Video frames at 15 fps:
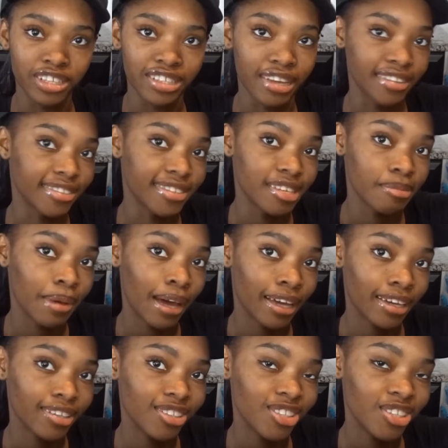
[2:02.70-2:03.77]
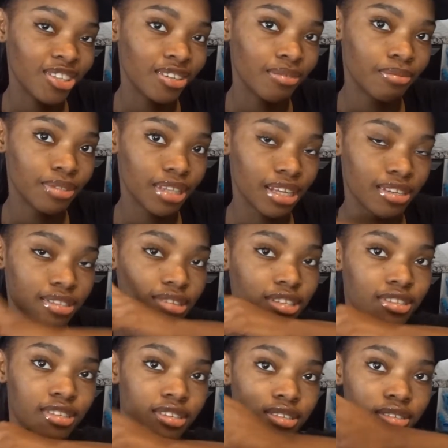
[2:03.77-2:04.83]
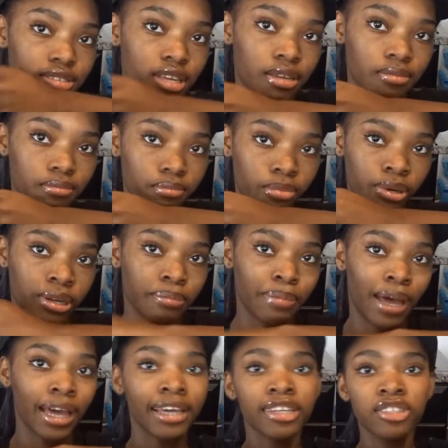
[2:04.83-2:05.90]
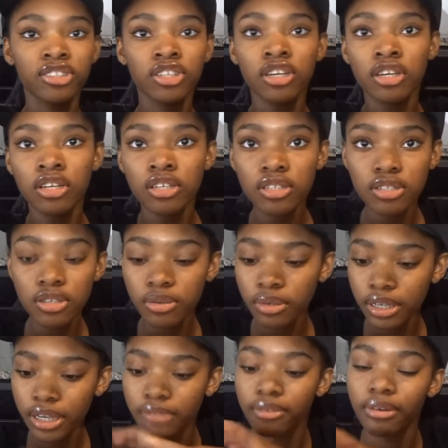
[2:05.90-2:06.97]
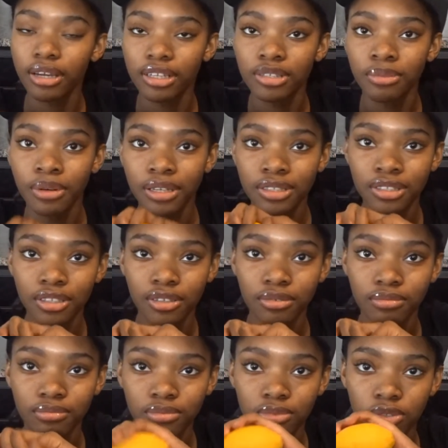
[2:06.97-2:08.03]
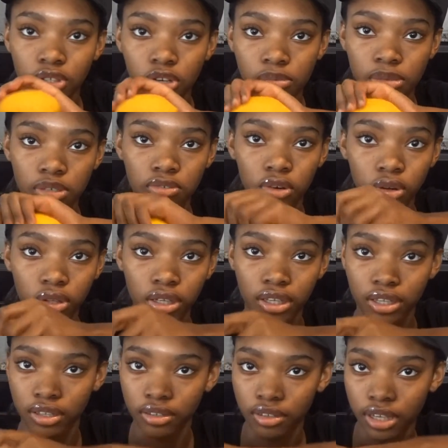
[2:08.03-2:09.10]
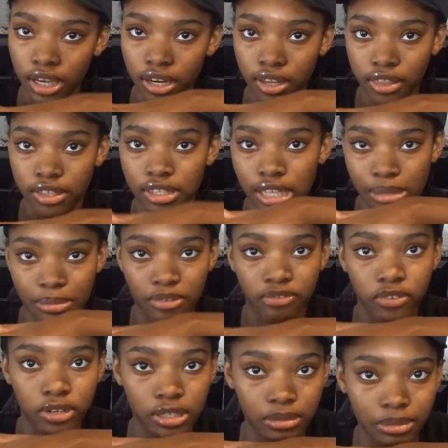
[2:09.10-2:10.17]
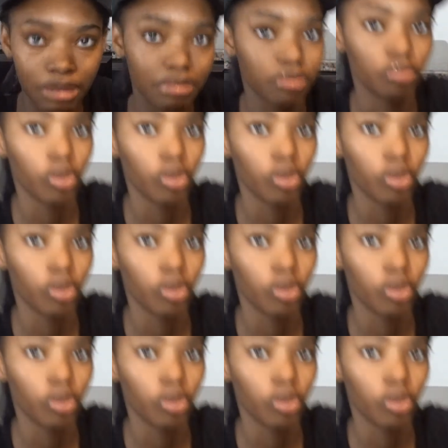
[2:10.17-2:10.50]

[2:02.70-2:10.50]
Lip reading: Scentsy package. Like, Scentsy scent brick package. So yeah, I just wanted to show me rolling and cutting this lemon for some lemon